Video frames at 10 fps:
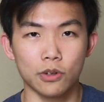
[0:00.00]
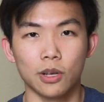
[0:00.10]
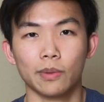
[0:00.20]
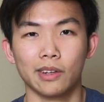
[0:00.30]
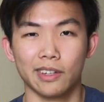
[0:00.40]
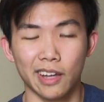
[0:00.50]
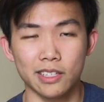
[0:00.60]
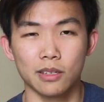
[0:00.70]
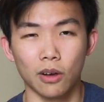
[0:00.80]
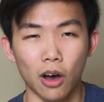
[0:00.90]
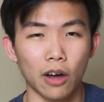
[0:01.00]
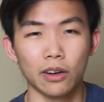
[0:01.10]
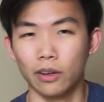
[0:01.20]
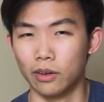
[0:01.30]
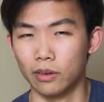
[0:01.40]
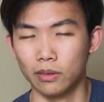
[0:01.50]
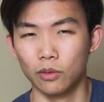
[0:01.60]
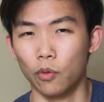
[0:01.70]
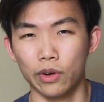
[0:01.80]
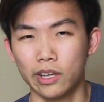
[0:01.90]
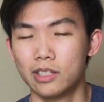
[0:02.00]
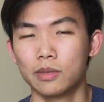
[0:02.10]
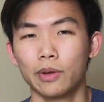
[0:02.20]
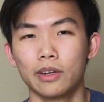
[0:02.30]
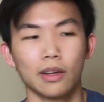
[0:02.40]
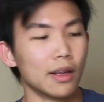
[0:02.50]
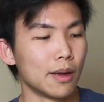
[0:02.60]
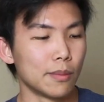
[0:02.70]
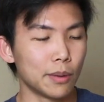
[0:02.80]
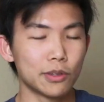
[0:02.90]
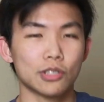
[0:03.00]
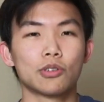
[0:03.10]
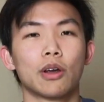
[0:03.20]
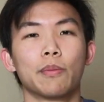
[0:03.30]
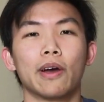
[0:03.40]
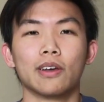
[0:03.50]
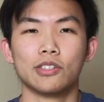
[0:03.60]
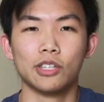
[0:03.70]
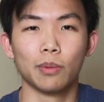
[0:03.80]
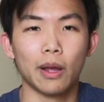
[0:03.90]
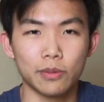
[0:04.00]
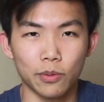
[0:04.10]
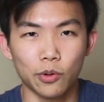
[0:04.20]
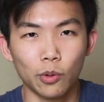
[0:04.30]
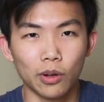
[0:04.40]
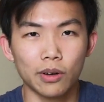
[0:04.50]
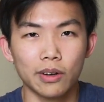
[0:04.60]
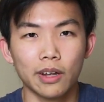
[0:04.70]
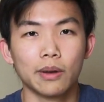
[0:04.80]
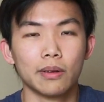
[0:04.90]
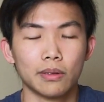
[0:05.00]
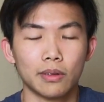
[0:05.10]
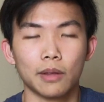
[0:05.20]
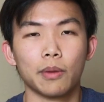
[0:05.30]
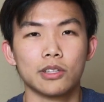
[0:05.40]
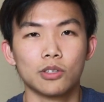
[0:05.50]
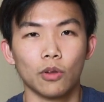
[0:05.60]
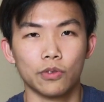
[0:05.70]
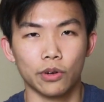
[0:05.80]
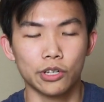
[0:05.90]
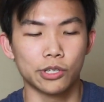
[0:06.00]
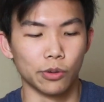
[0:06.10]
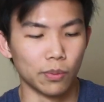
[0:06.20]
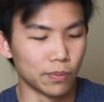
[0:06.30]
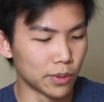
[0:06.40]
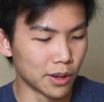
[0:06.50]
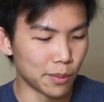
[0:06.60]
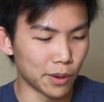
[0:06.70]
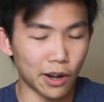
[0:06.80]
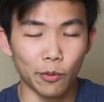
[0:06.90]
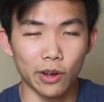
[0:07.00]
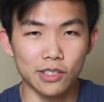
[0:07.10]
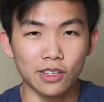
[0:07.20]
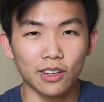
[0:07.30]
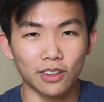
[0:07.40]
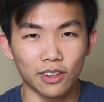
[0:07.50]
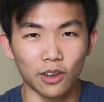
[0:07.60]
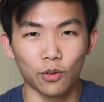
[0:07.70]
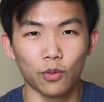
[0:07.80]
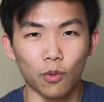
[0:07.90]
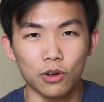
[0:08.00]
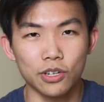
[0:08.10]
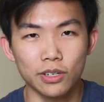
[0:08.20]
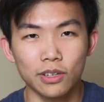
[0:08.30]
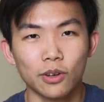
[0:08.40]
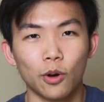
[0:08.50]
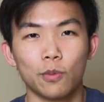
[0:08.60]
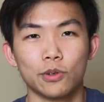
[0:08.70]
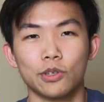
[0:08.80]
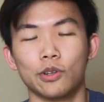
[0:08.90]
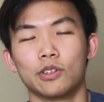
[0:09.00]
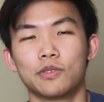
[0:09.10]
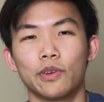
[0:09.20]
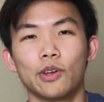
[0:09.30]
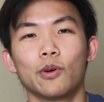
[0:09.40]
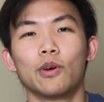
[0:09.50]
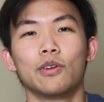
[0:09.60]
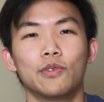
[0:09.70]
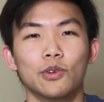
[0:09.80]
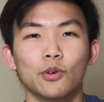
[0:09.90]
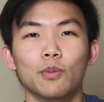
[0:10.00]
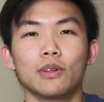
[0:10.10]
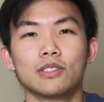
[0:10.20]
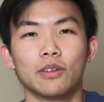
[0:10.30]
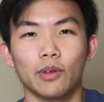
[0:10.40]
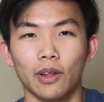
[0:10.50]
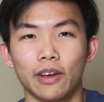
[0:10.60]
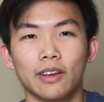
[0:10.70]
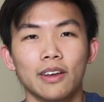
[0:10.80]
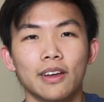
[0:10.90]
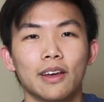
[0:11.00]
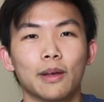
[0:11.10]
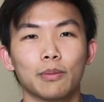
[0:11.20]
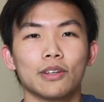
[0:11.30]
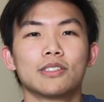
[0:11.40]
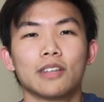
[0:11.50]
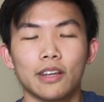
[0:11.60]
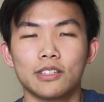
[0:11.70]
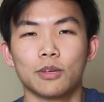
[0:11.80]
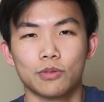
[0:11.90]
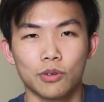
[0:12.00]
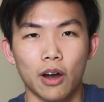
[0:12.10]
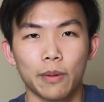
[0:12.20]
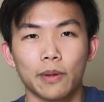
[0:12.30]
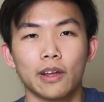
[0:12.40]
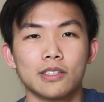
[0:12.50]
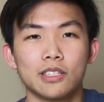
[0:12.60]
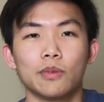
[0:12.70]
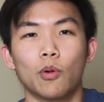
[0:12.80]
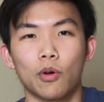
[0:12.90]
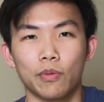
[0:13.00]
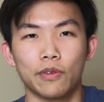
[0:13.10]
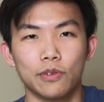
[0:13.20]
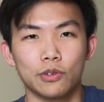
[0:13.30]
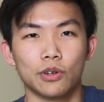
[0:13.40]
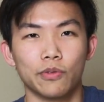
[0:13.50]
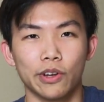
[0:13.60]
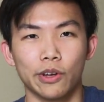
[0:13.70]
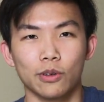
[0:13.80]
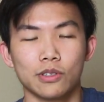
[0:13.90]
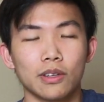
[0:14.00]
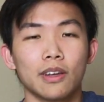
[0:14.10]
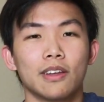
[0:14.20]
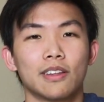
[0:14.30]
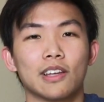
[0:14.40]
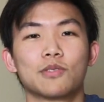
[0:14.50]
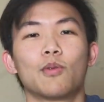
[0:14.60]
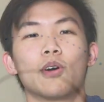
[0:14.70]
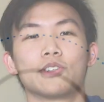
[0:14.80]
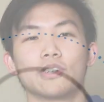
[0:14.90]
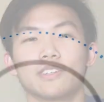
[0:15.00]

or something that gets hot and overheats a bit, maybe just try buying a cheap laptop cooler, that might solve your issue. But anyways, thank you for watching, hope you enjoyed this video, and if you do, please leave a like, and please hit subscribe and see more of my future videos. Thanks for watching.